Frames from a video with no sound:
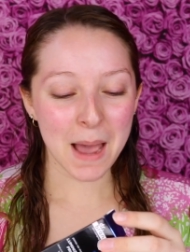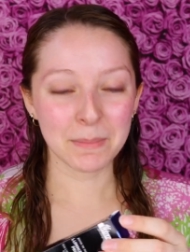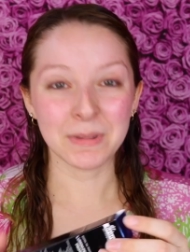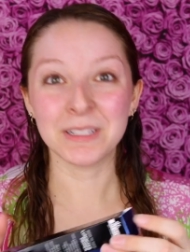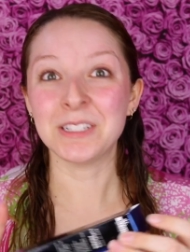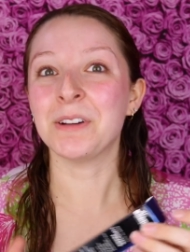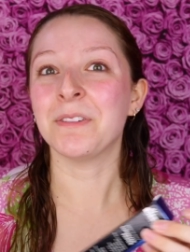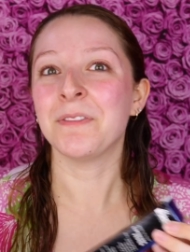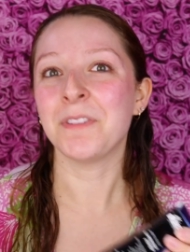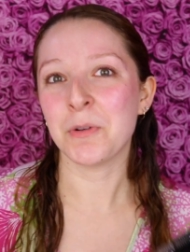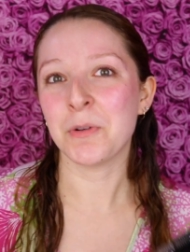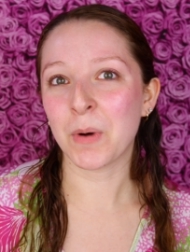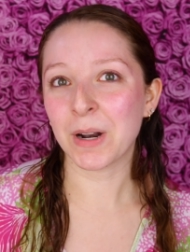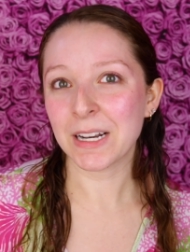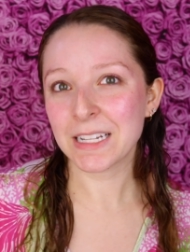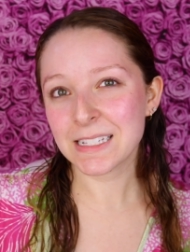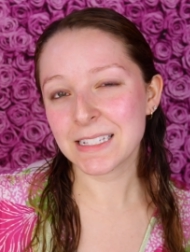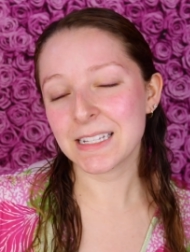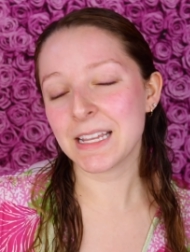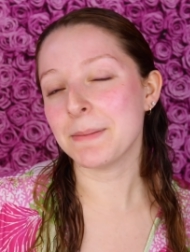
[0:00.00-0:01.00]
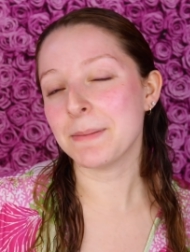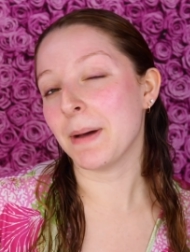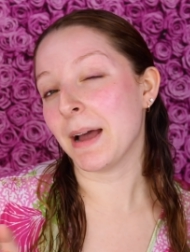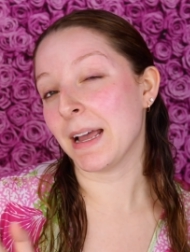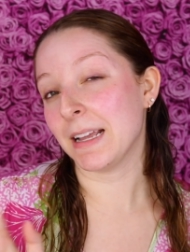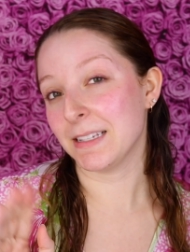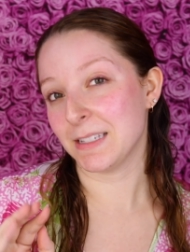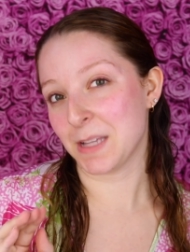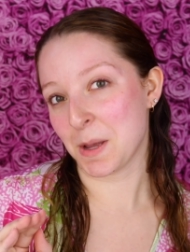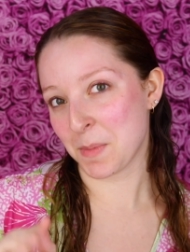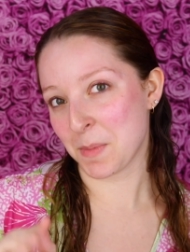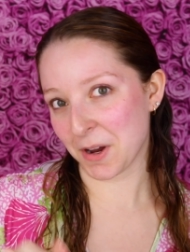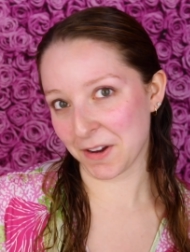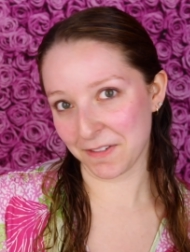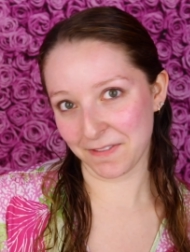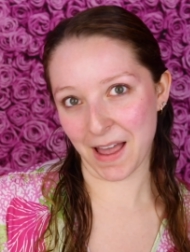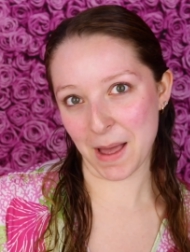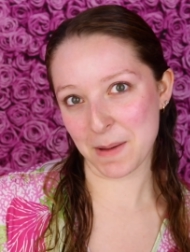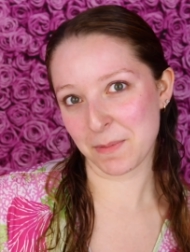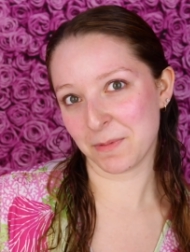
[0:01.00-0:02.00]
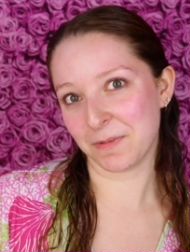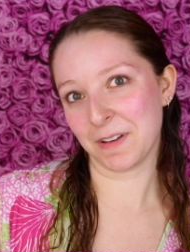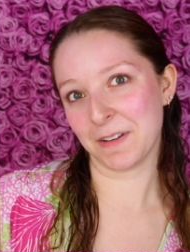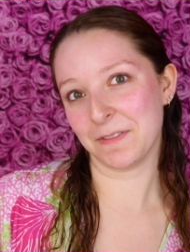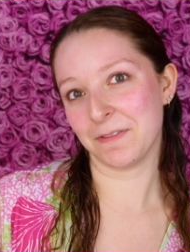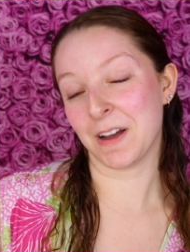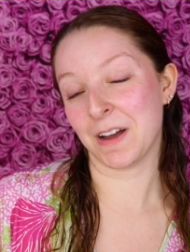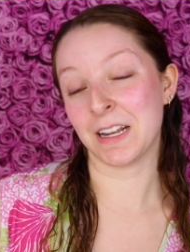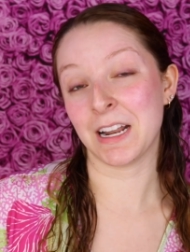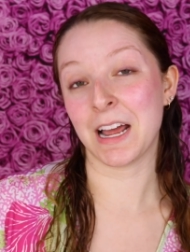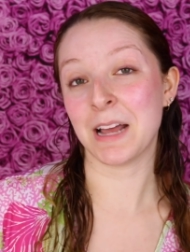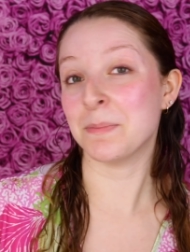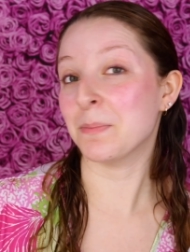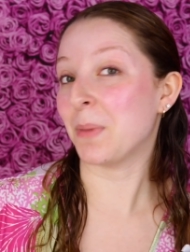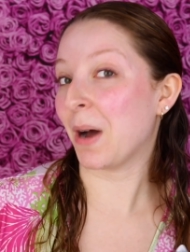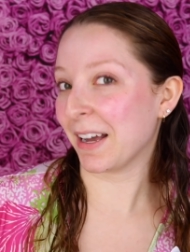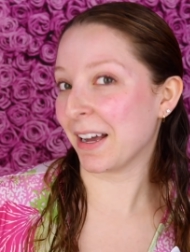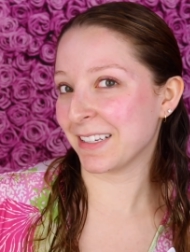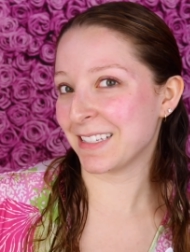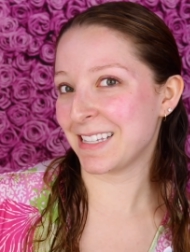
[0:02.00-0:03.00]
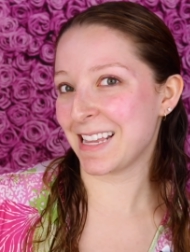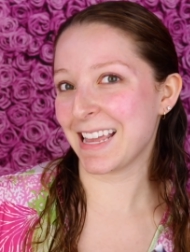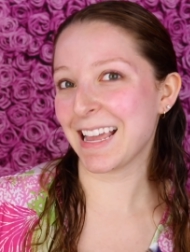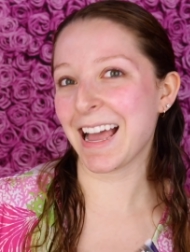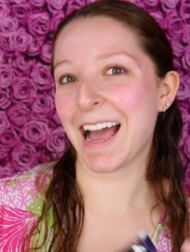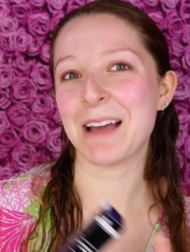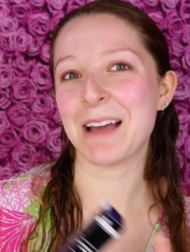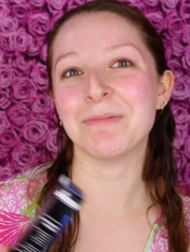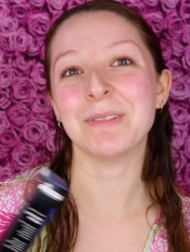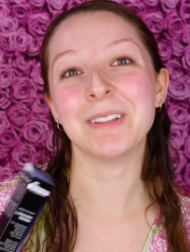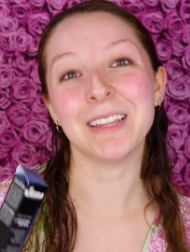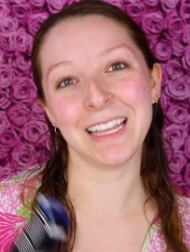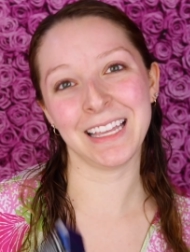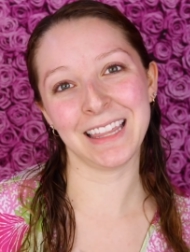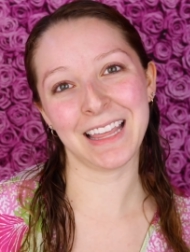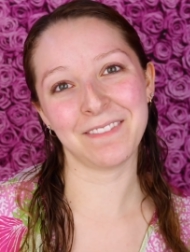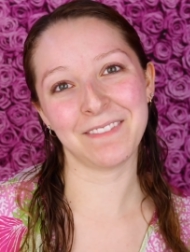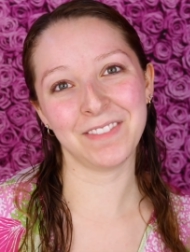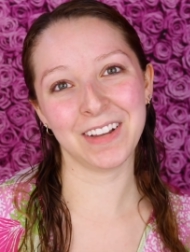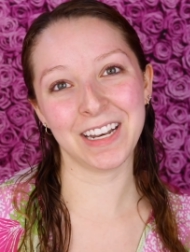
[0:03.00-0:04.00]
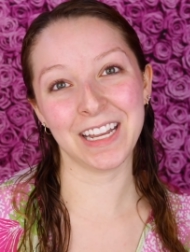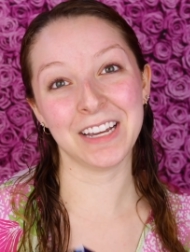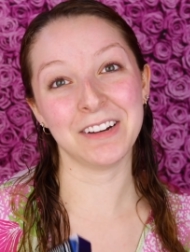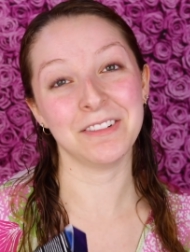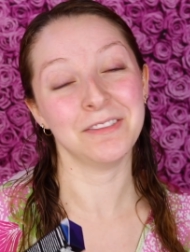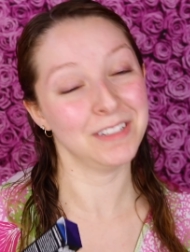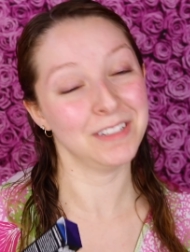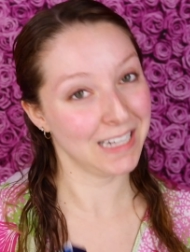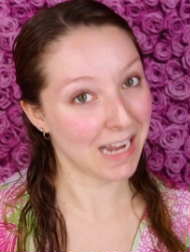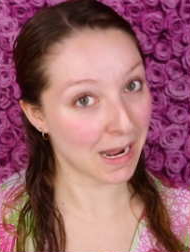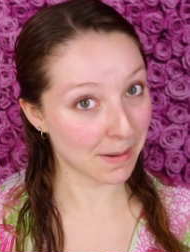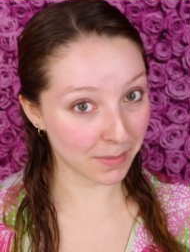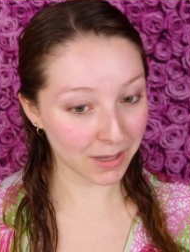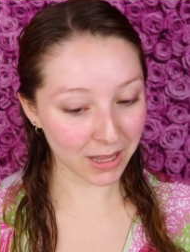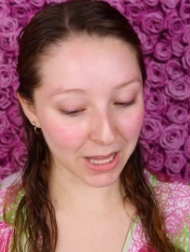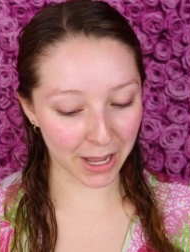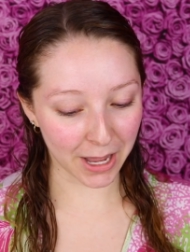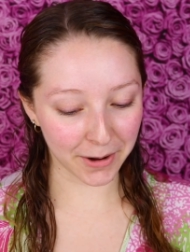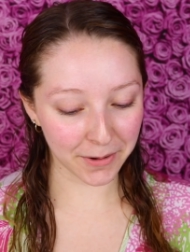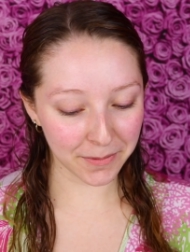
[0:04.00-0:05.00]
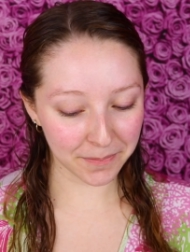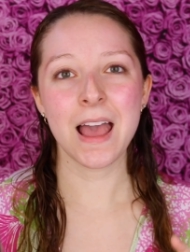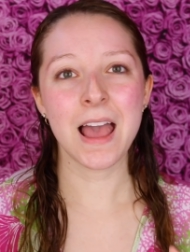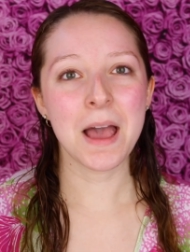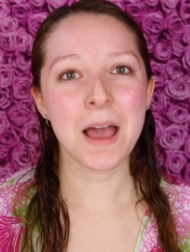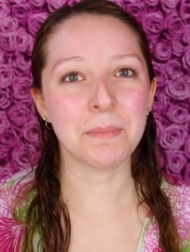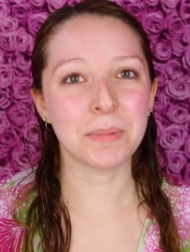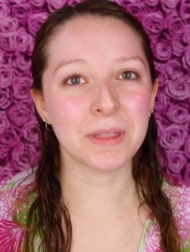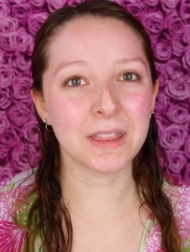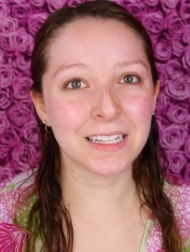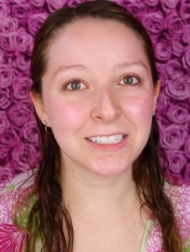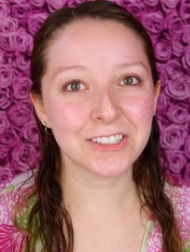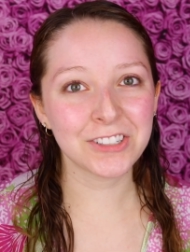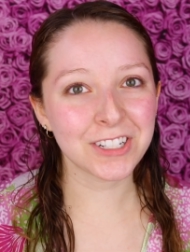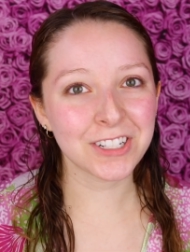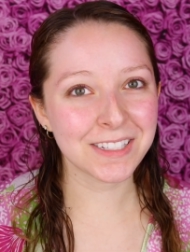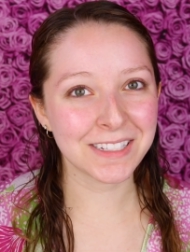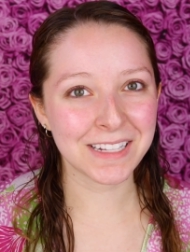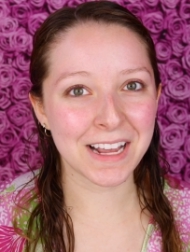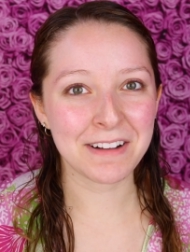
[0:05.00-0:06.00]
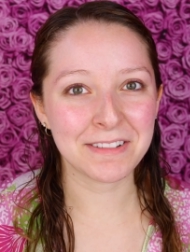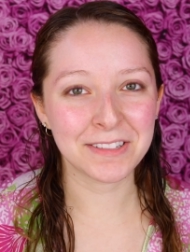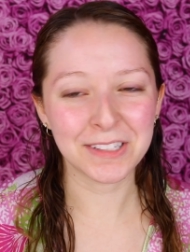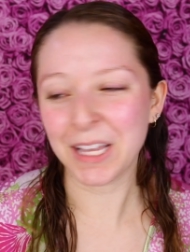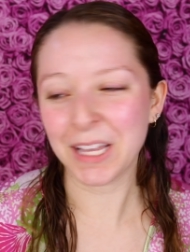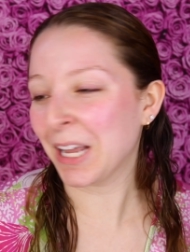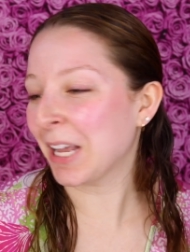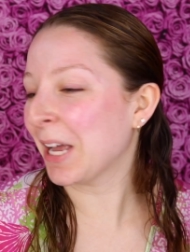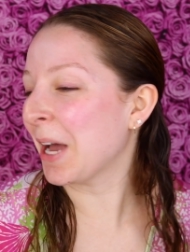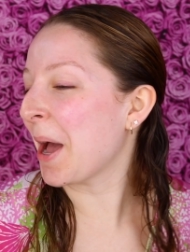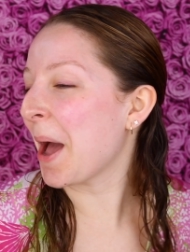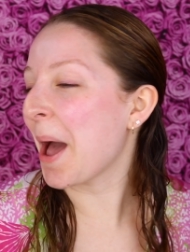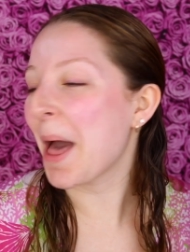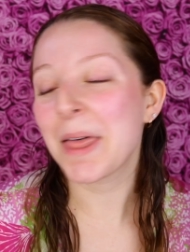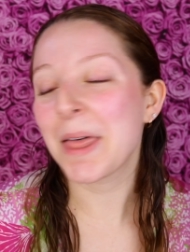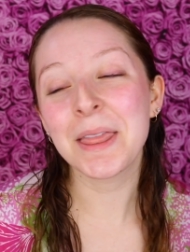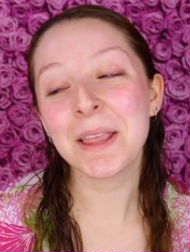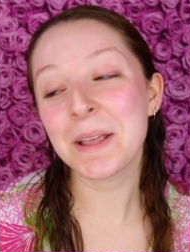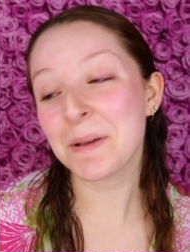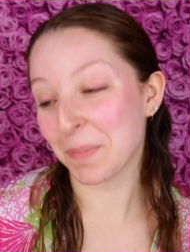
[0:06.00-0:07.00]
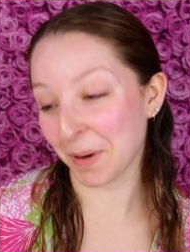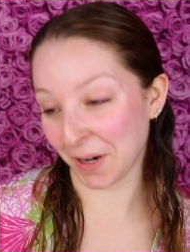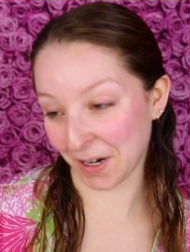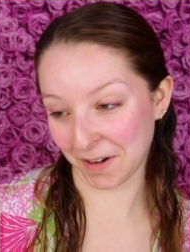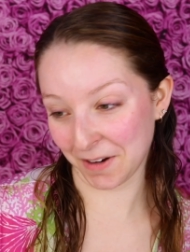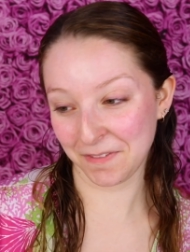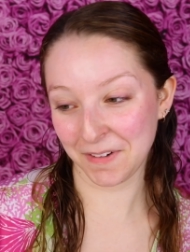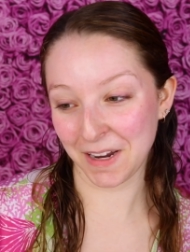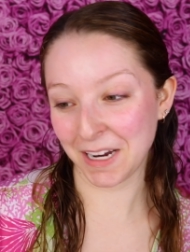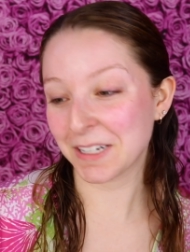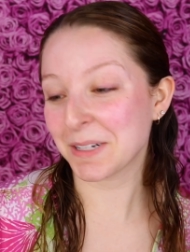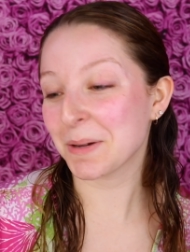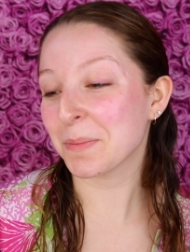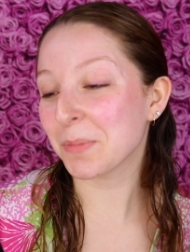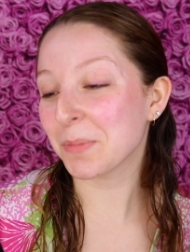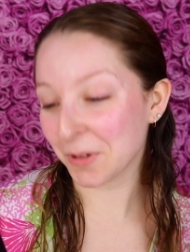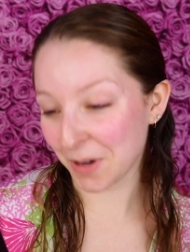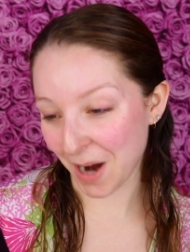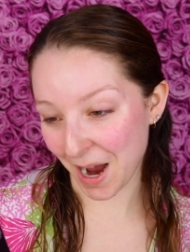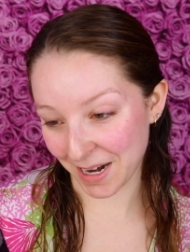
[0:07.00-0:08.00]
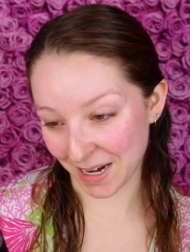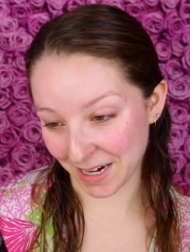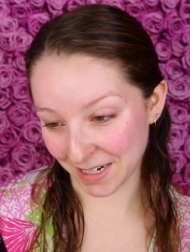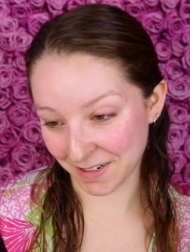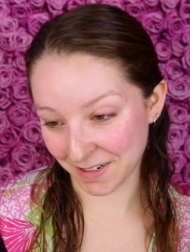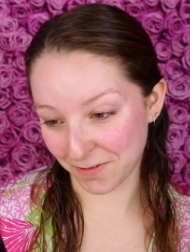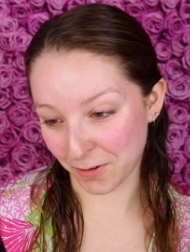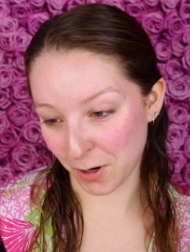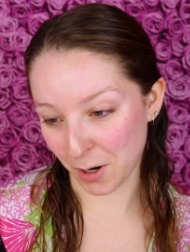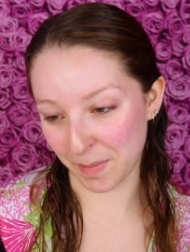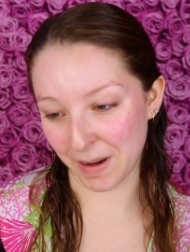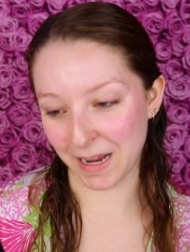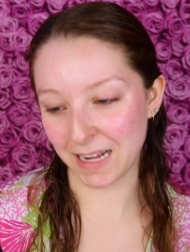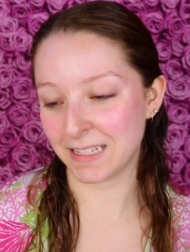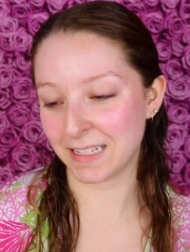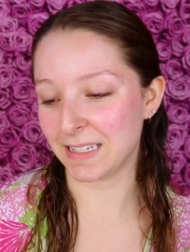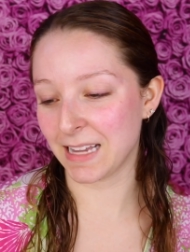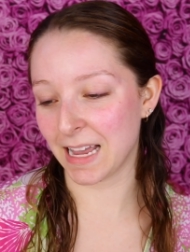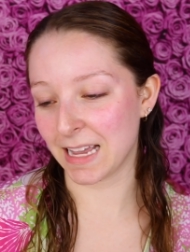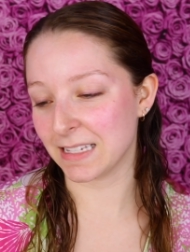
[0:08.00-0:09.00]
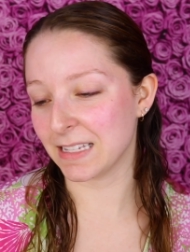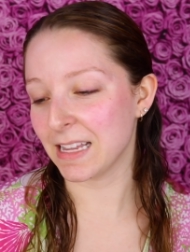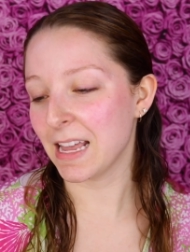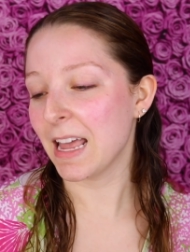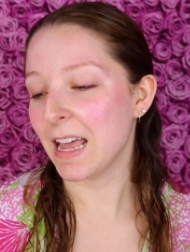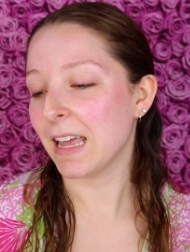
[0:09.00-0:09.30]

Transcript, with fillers: But so if you wanna see my summer FabFitFun unboxing, I will link that video down below. But this just sounds like the perfect product for me. It says,